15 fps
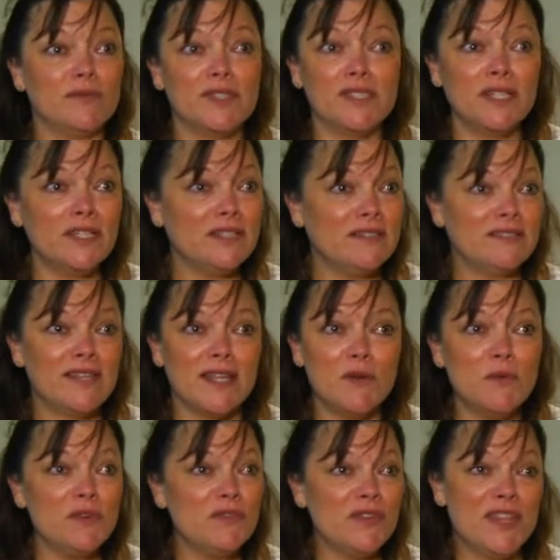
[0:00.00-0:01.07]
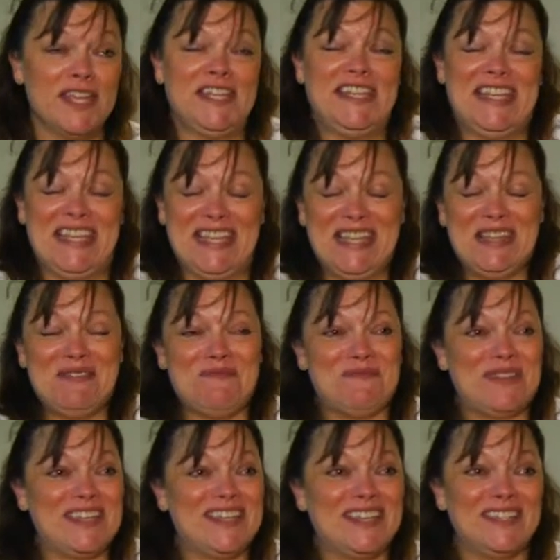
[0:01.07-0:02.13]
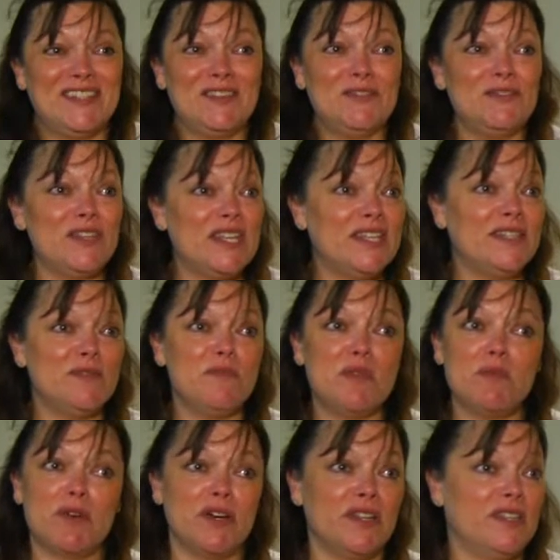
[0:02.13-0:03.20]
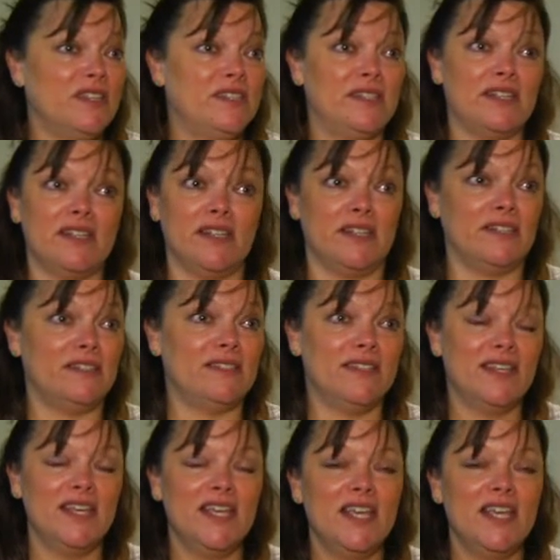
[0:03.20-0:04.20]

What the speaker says: suck it, take one for the team, because you need to be part of these studies.